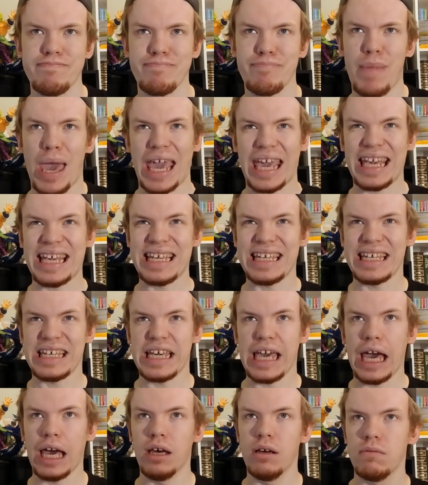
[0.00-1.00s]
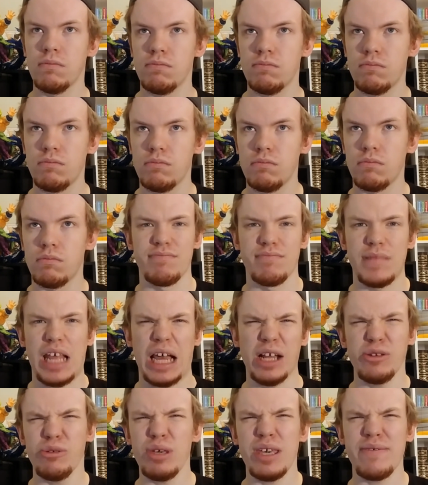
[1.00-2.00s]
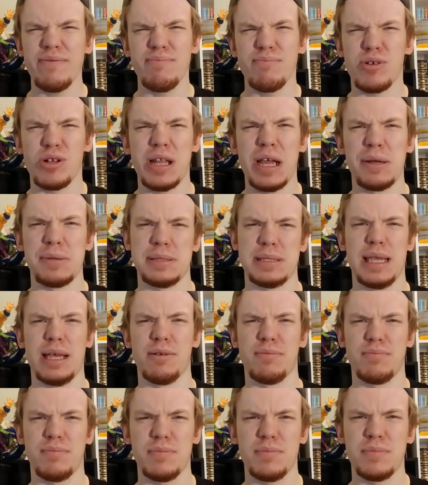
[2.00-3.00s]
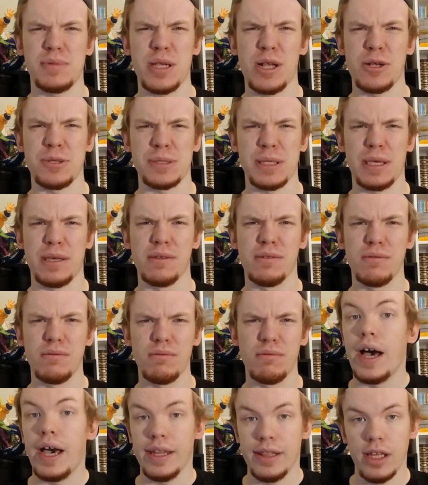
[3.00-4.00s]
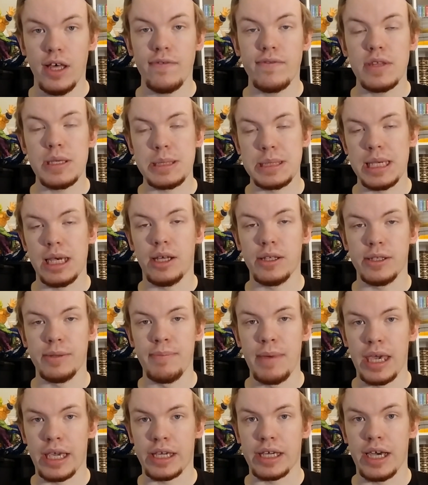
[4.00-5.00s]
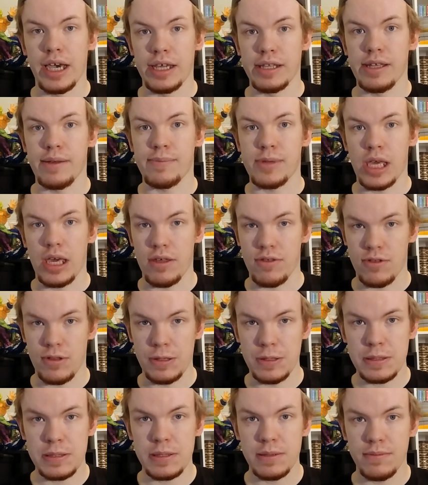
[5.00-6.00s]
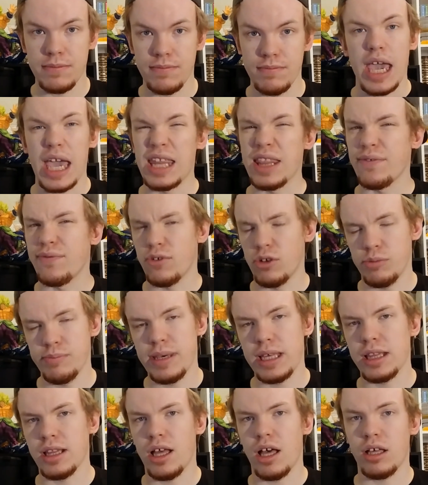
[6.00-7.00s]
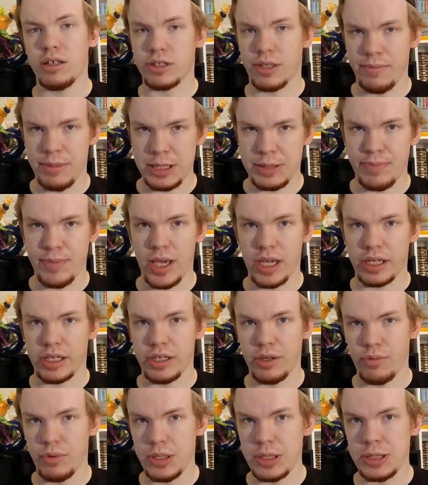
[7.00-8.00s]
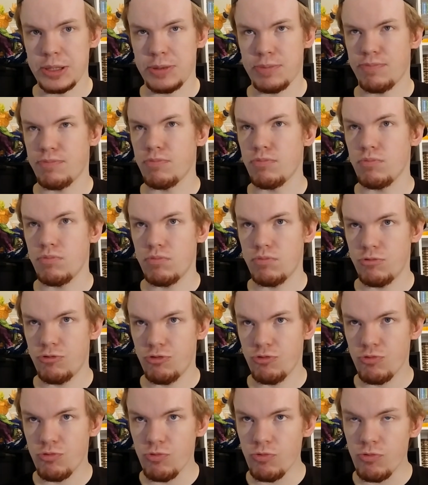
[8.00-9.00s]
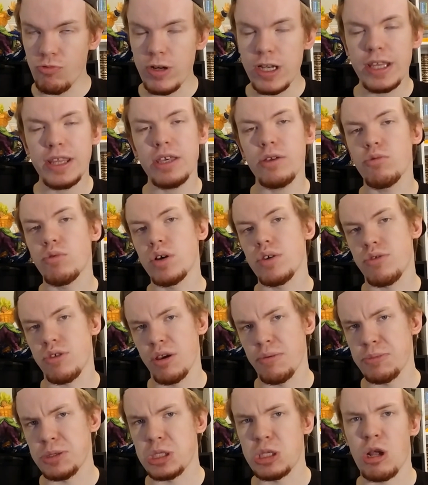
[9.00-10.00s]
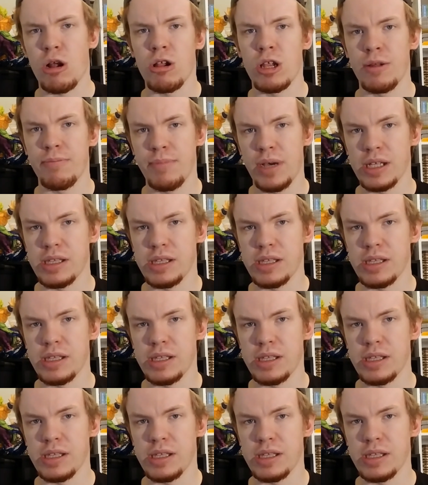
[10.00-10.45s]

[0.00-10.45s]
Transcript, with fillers: Manga. How do you even pronounce that? Seriously. I love the Zelda manga adaptations, and the Fullmetal Alchemist manga was really what jump-started my